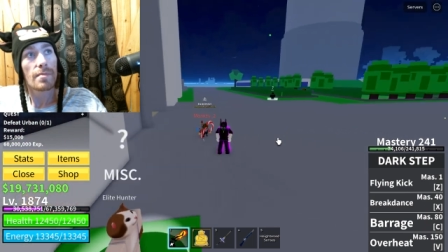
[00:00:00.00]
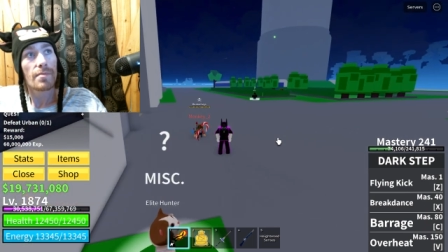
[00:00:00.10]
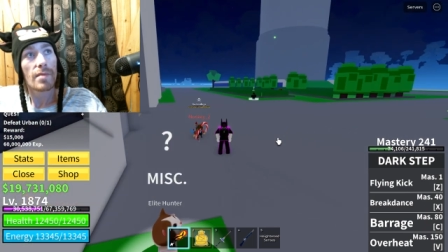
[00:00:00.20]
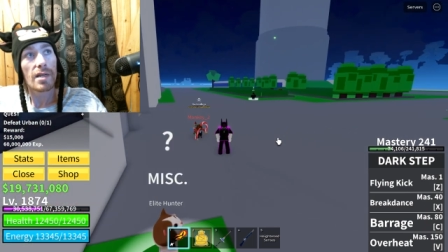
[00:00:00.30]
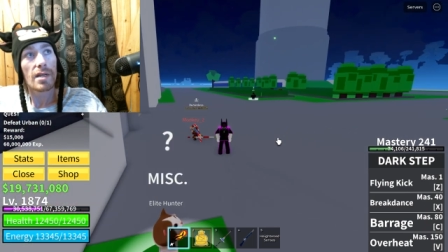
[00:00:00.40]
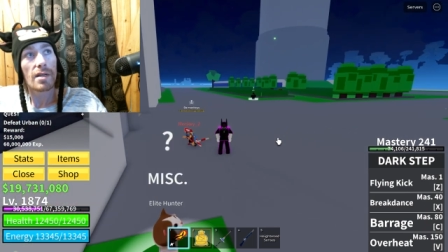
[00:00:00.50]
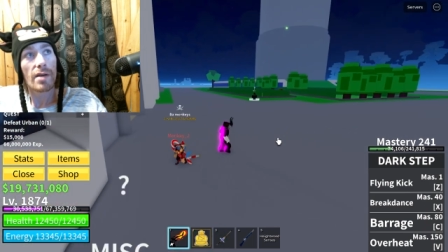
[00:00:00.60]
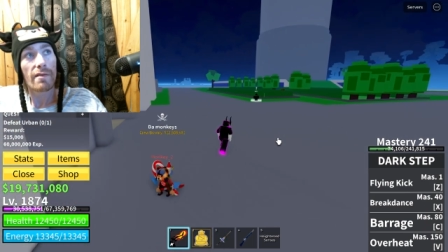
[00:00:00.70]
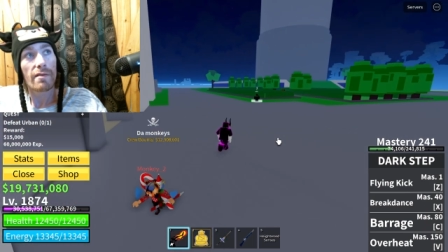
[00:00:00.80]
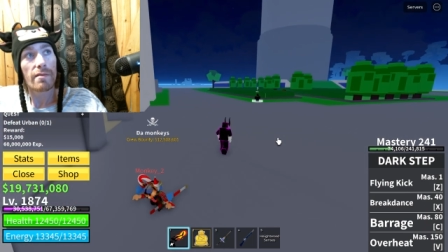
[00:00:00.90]
Monkey, do you
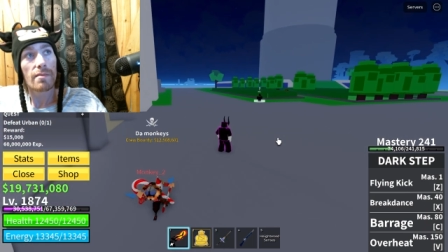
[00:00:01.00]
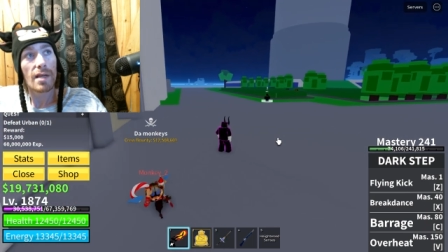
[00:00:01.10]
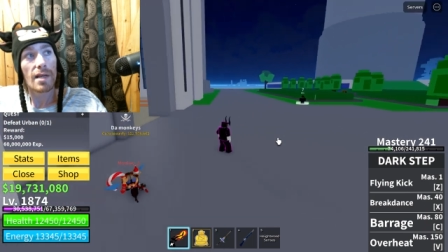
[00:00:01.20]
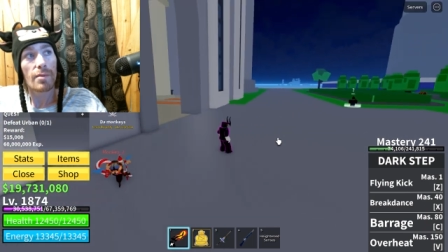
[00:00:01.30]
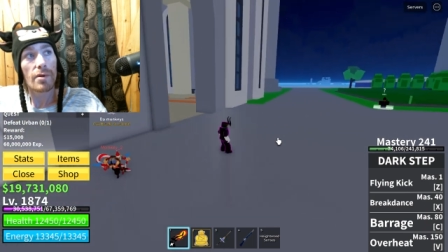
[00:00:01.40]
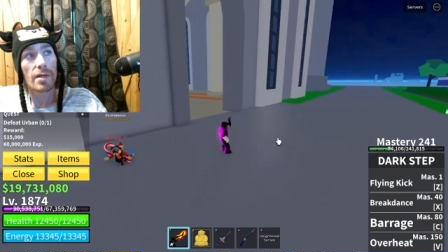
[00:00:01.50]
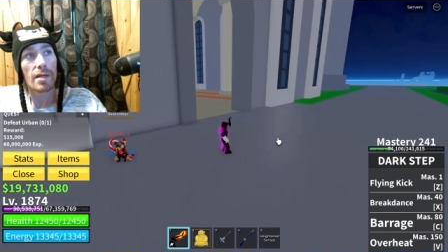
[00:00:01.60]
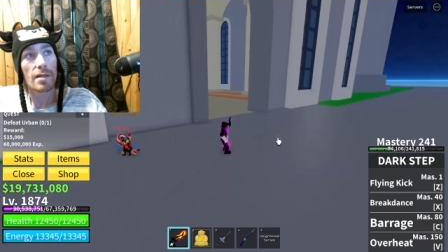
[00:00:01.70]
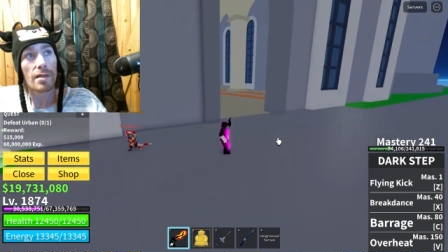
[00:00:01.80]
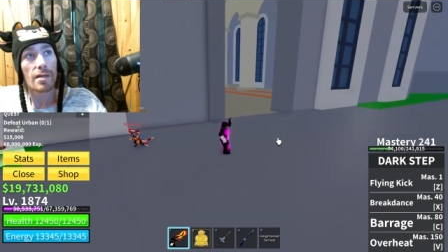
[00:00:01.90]
have a teleporty
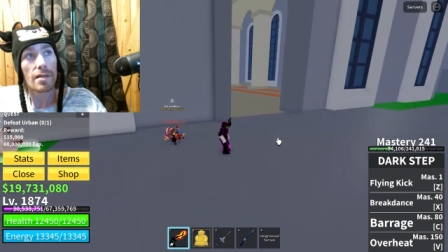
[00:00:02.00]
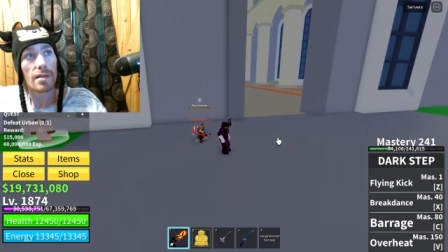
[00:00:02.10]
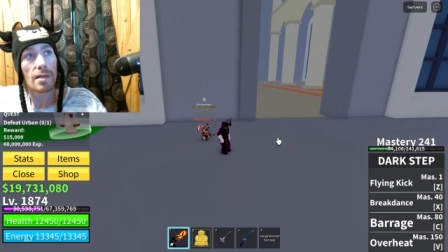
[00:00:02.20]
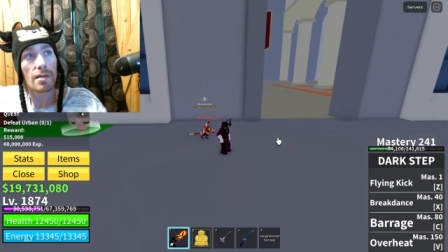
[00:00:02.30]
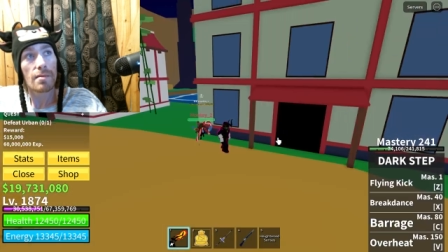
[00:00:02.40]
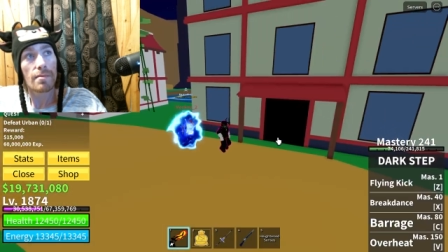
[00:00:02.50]
thing?